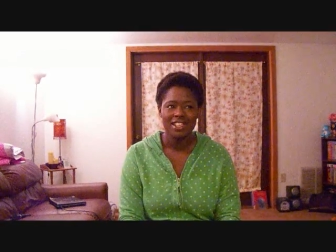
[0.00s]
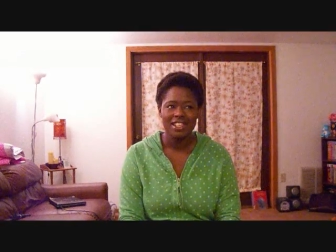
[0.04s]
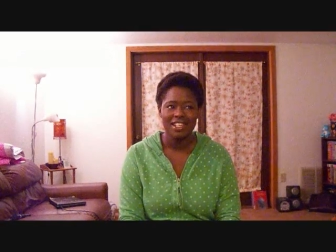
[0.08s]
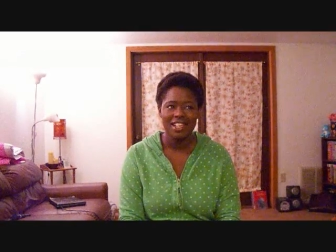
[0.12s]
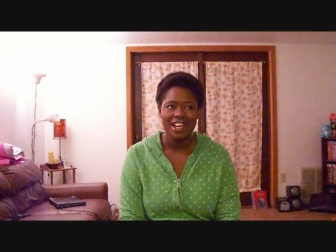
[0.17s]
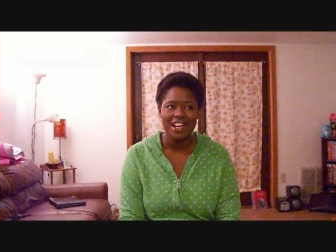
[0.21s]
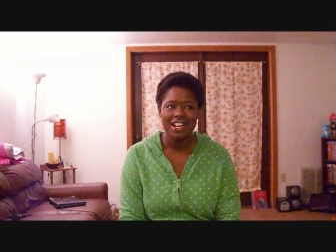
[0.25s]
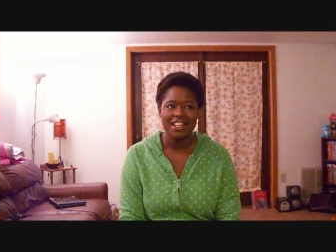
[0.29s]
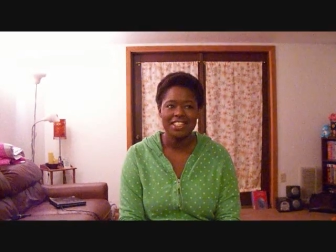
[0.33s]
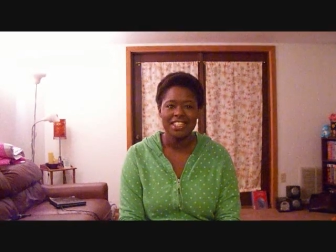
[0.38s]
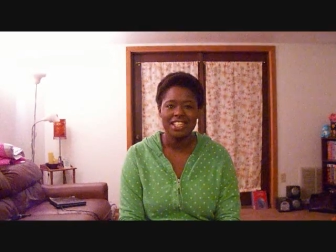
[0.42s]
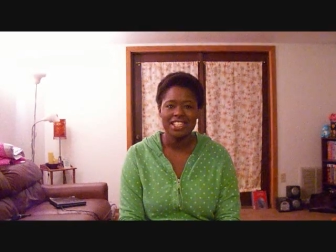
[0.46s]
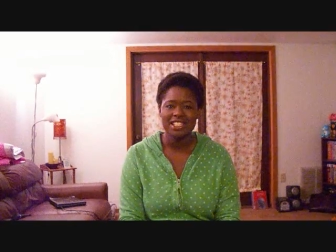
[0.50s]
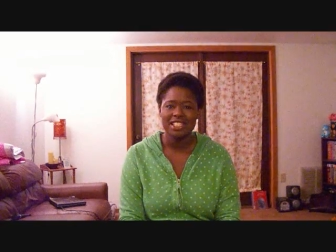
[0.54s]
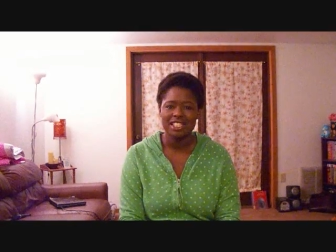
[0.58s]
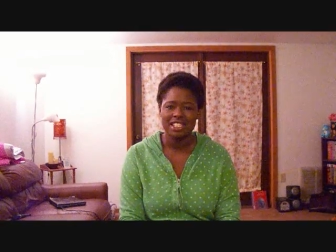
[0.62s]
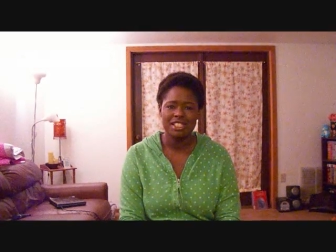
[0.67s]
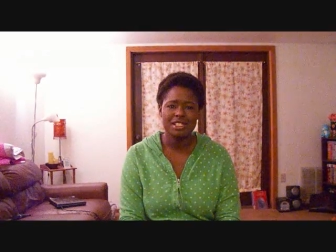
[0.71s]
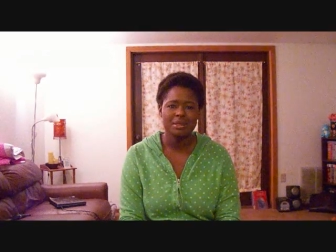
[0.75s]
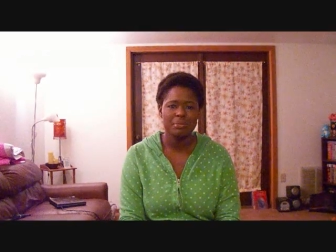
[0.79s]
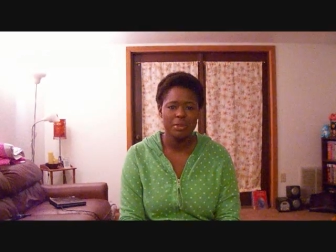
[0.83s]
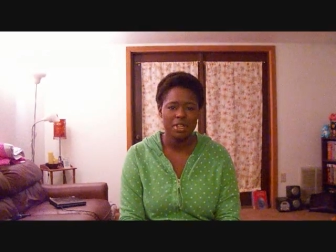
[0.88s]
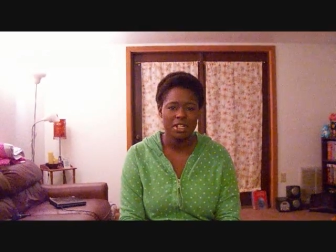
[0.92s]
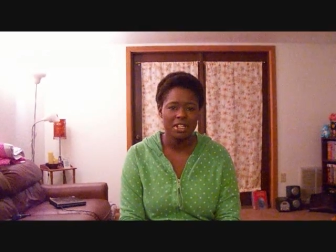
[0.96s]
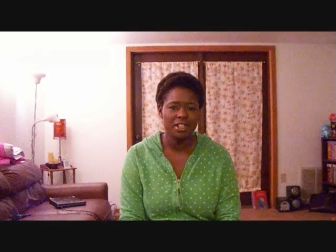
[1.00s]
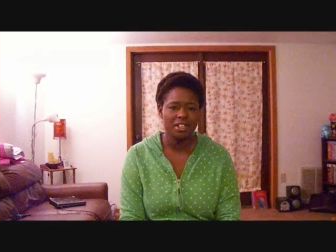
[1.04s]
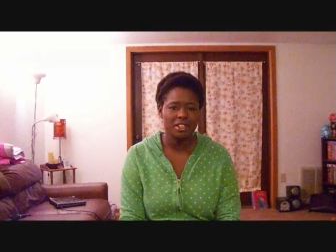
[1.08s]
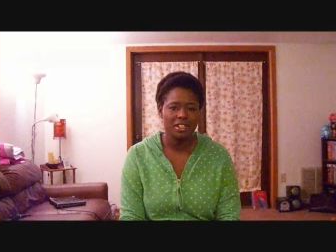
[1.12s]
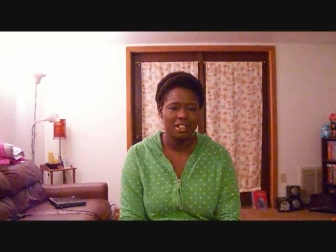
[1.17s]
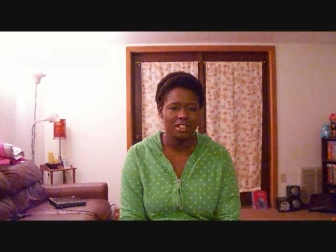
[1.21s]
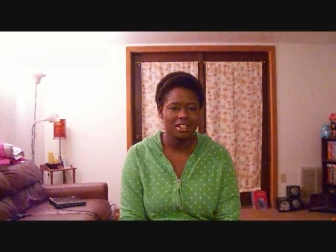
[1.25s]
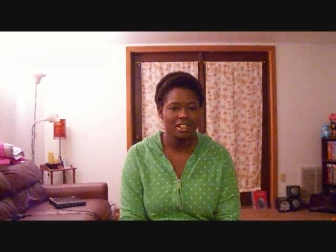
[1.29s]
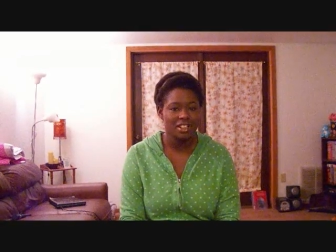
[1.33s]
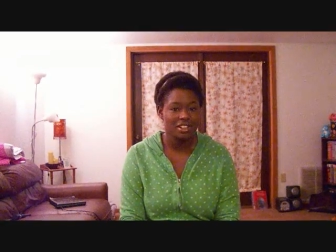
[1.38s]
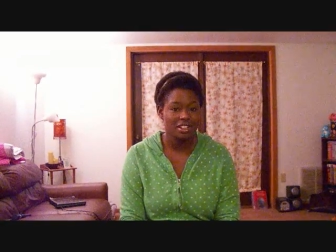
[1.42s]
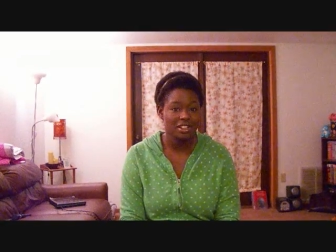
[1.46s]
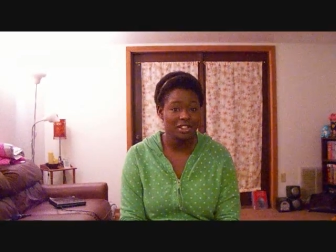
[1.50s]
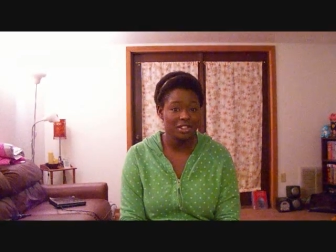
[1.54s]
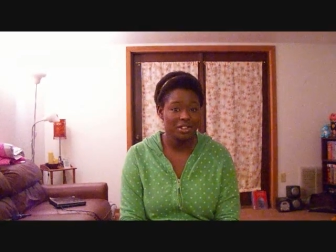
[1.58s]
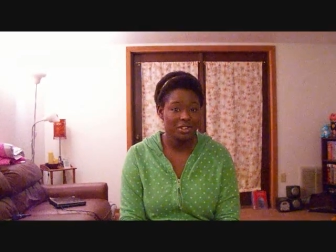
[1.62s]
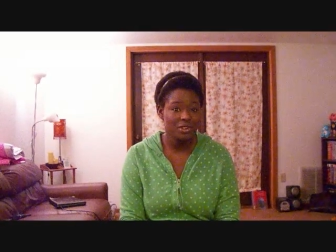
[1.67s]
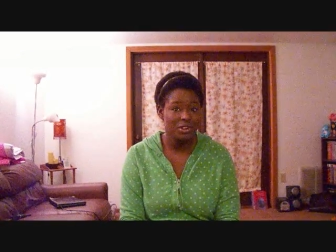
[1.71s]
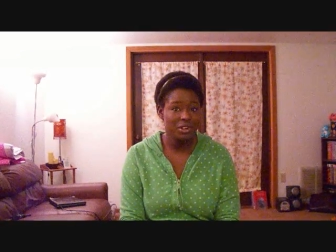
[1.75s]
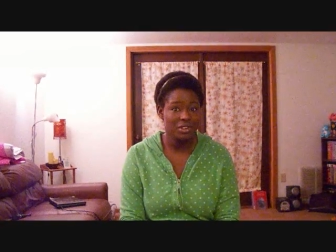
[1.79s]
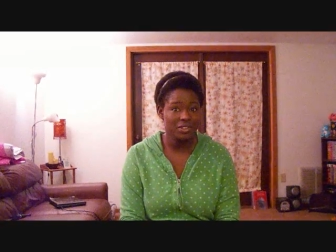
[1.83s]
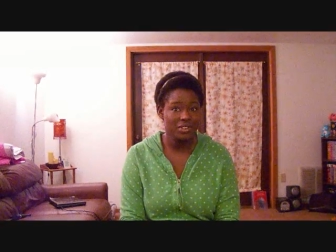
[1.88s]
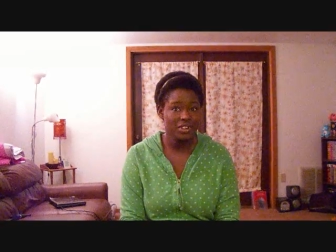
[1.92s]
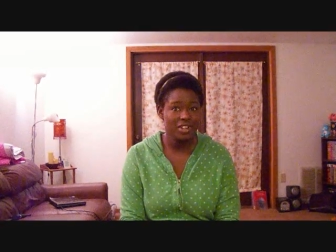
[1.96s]
yeah, it's been a
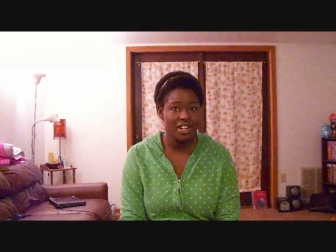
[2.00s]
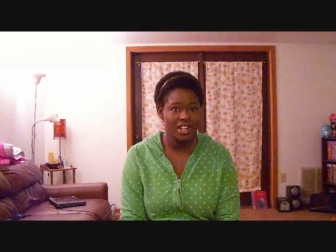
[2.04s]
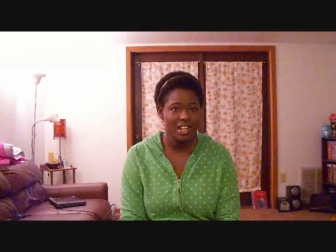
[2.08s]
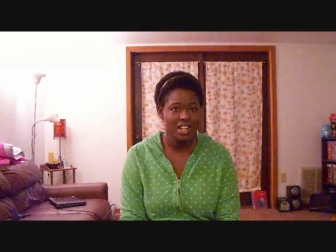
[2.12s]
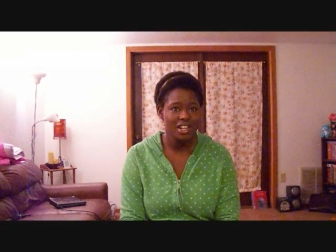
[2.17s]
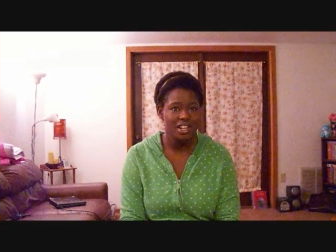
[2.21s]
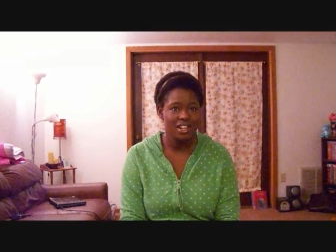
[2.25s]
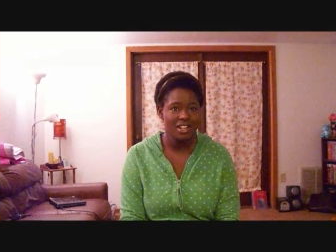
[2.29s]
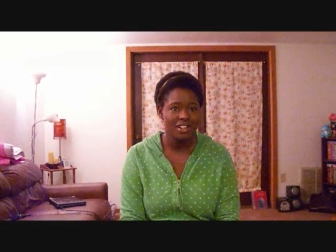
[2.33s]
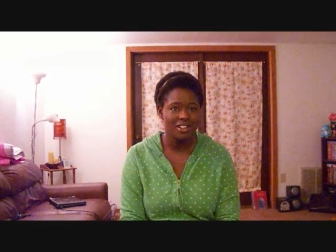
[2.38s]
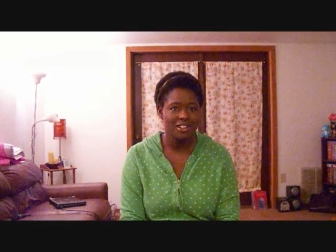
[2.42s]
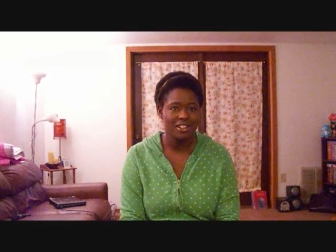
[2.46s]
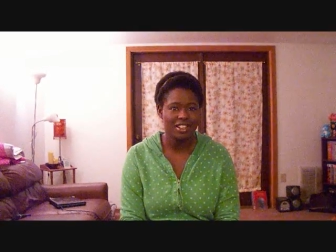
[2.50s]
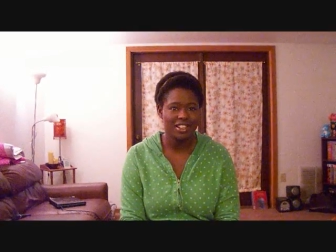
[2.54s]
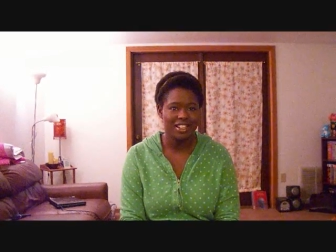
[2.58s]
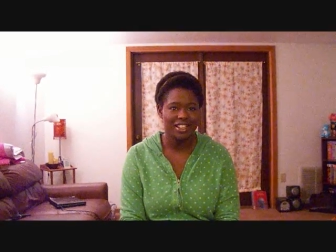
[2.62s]
little over a year,